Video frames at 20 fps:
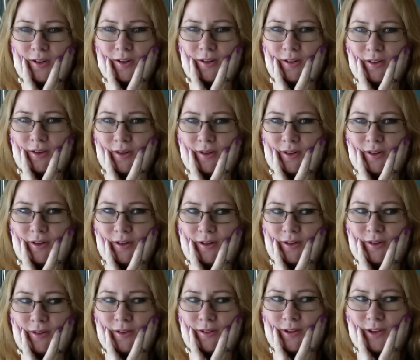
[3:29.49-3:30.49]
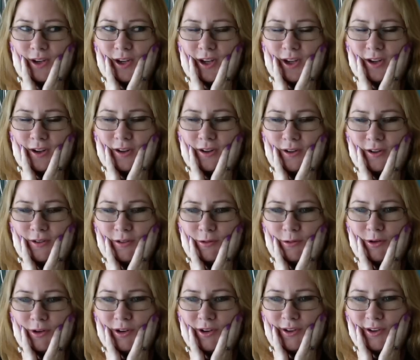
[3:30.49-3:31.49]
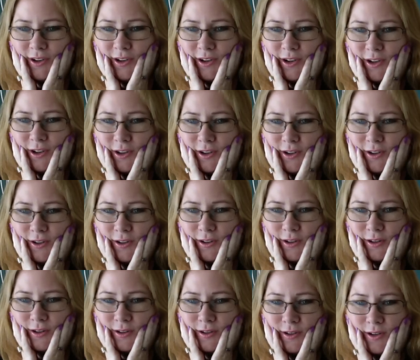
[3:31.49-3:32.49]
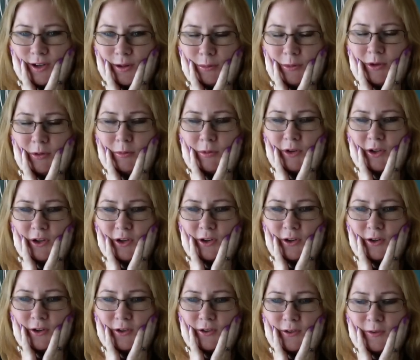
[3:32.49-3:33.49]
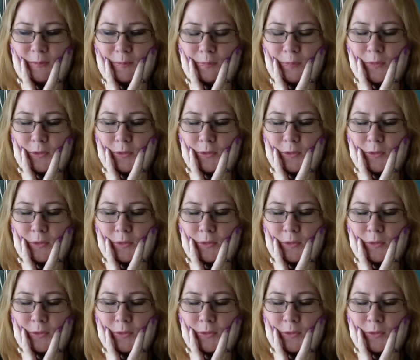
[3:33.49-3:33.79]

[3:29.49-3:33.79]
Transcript: Oh dear. It's ridiculous. Absolutely ridiculous.